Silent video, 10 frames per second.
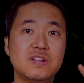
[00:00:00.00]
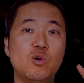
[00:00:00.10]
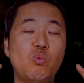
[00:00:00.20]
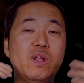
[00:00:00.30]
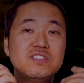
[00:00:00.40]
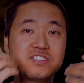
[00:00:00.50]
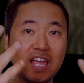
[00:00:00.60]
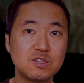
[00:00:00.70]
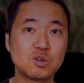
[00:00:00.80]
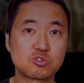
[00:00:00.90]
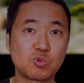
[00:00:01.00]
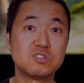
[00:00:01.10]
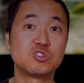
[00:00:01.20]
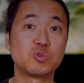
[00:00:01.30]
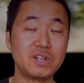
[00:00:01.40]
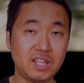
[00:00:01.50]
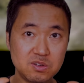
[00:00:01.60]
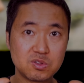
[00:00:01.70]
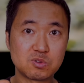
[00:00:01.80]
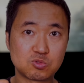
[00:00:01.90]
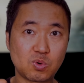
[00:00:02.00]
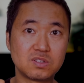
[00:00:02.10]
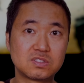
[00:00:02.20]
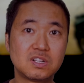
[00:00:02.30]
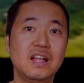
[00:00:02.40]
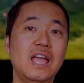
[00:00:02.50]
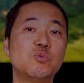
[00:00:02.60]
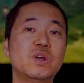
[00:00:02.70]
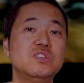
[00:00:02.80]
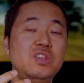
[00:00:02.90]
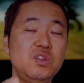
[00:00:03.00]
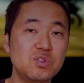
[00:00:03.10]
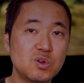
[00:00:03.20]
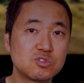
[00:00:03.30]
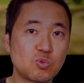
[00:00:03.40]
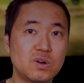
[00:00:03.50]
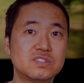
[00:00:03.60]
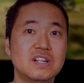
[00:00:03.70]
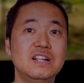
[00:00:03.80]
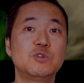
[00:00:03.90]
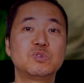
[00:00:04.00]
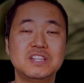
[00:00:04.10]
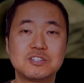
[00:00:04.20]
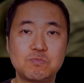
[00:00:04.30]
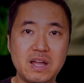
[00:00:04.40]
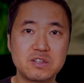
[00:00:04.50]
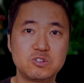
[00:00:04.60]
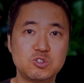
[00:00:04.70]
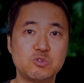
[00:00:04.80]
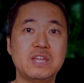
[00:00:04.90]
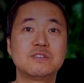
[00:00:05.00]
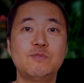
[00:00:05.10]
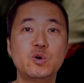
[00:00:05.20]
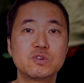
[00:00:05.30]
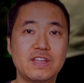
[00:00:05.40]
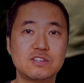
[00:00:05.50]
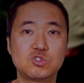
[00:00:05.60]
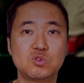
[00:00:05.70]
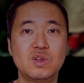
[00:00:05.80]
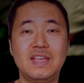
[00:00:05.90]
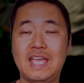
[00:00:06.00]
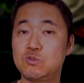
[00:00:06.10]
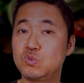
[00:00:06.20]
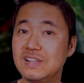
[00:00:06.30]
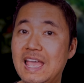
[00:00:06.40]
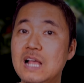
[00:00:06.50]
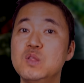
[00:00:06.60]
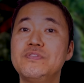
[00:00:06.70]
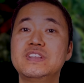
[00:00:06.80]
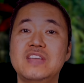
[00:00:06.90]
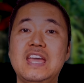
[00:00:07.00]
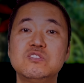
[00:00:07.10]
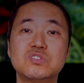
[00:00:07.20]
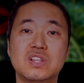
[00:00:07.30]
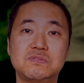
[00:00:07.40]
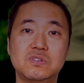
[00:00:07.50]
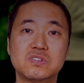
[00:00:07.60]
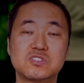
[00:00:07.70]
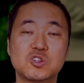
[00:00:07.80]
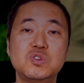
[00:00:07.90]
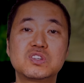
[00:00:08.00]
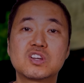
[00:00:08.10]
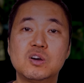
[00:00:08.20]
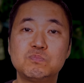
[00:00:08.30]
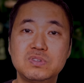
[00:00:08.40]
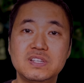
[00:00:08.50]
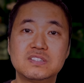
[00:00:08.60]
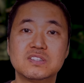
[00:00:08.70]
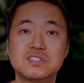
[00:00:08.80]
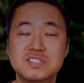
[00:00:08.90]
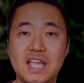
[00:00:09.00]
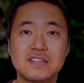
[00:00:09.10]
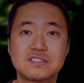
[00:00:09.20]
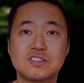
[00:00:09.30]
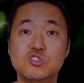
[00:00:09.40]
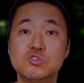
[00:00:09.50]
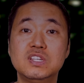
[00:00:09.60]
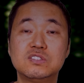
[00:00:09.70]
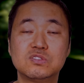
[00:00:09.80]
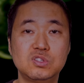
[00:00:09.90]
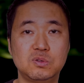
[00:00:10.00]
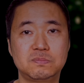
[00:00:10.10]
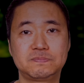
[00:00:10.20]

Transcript: when you say those words, you will hear those words. And when you hear those words, it will inspire you and motivate you and will elevate the energy level so you can complete the task you need to do.